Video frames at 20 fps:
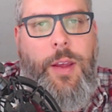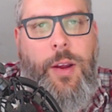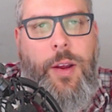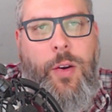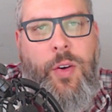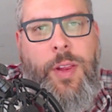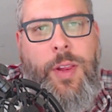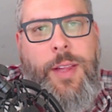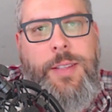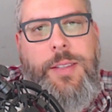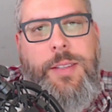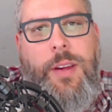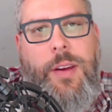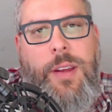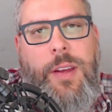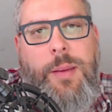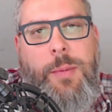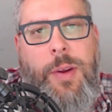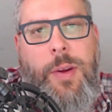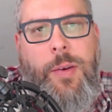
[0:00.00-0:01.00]
Or let's
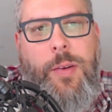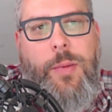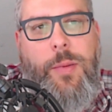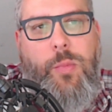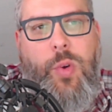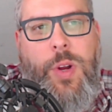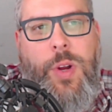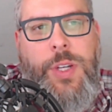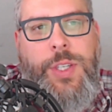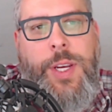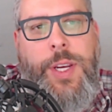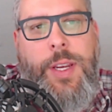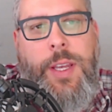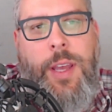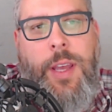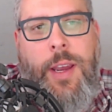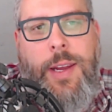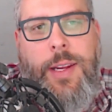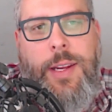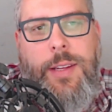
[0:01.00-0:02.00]
talk about project
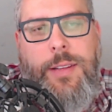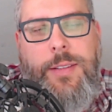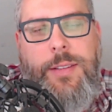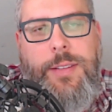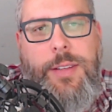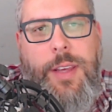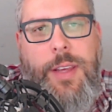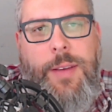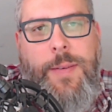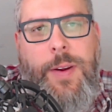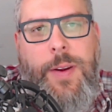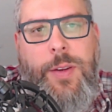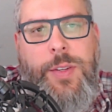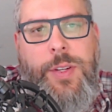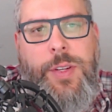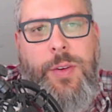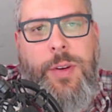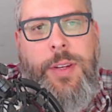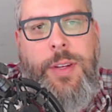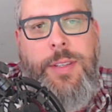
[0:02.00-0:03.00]
guidance. If your
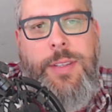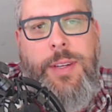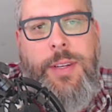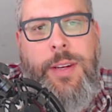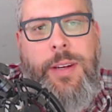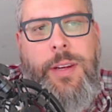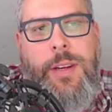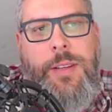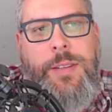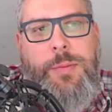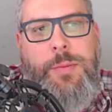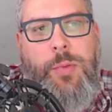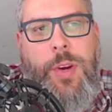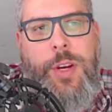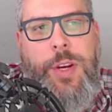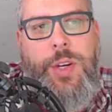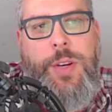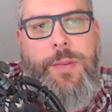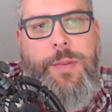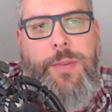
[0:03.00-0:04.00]
students need
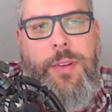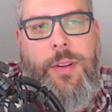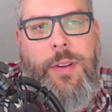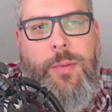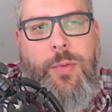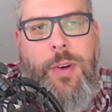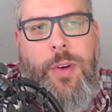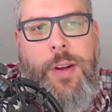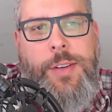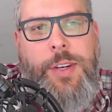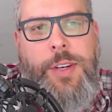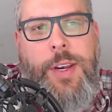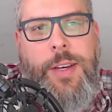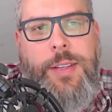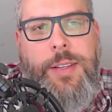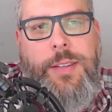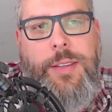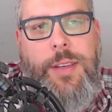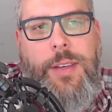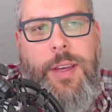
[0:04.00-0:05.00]
inspiration for their
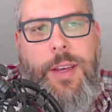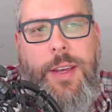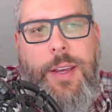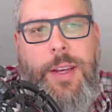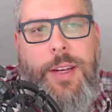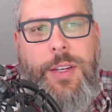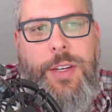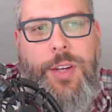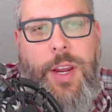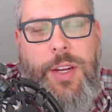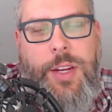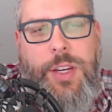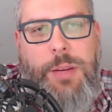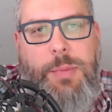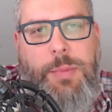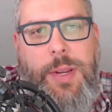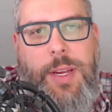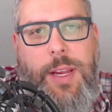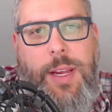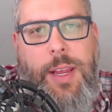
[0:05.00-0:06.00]
projects,
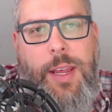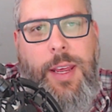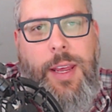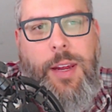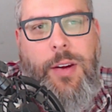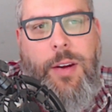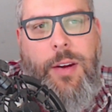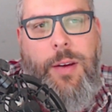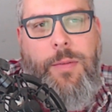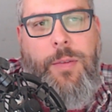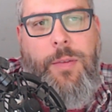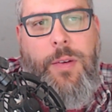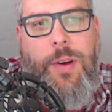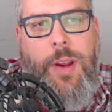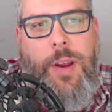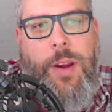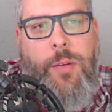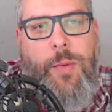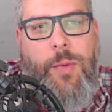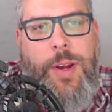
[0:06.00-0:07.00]
ChatGPT can offer
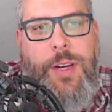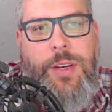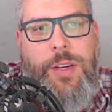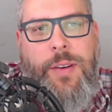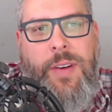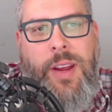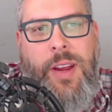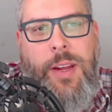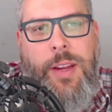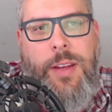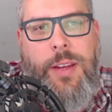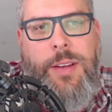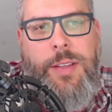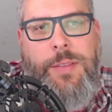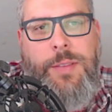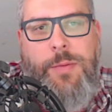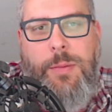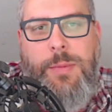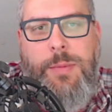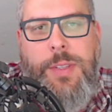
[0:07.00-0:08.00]
a range of ideas
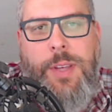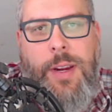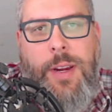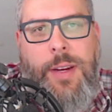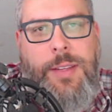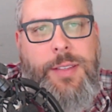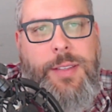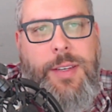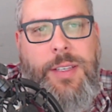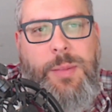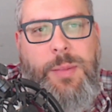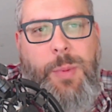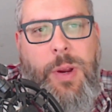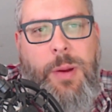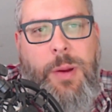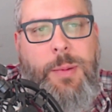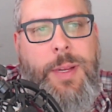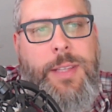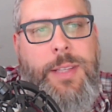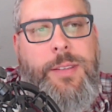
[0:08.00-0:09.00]
from science
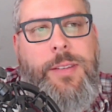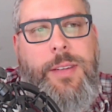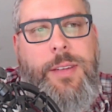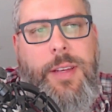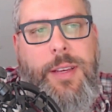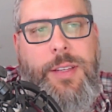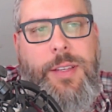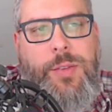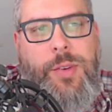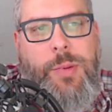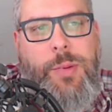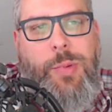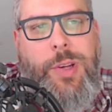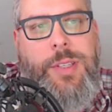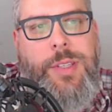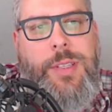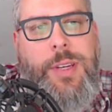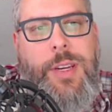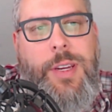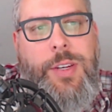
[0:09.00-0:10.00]
experiments to history
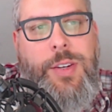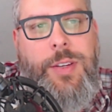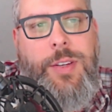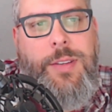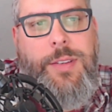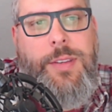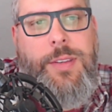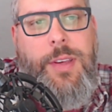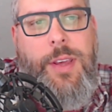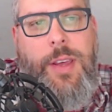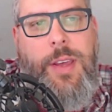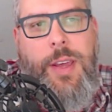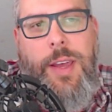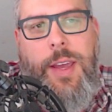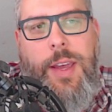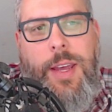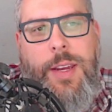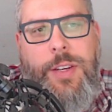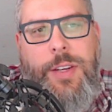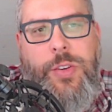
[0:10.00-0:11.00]
presentations,
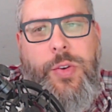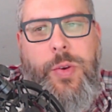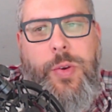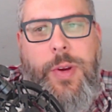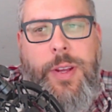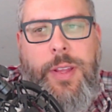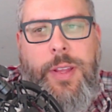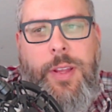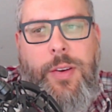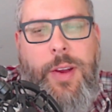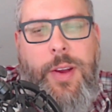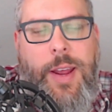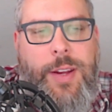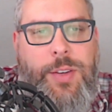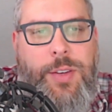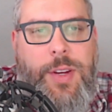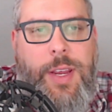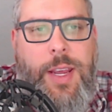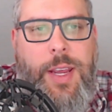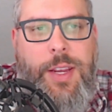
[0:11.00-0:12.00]
ensuring they're
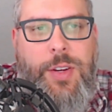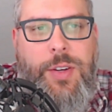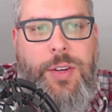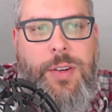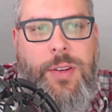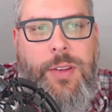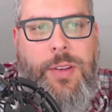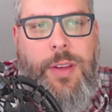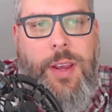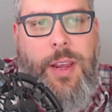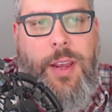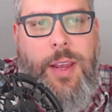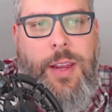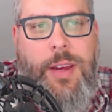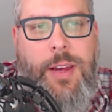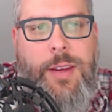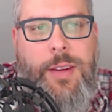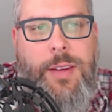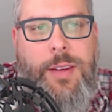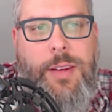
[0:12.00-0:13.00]
educational
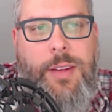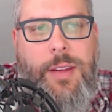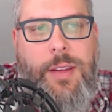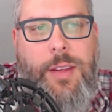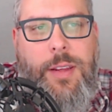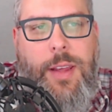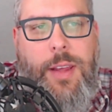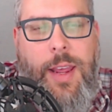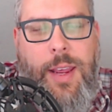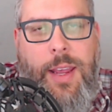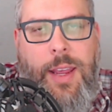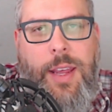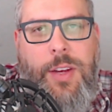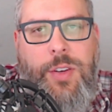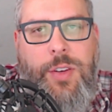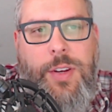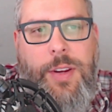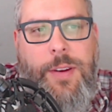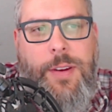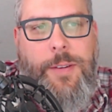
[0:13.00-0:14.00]
and
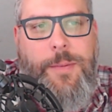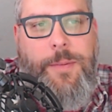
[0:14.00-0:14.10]
engaging.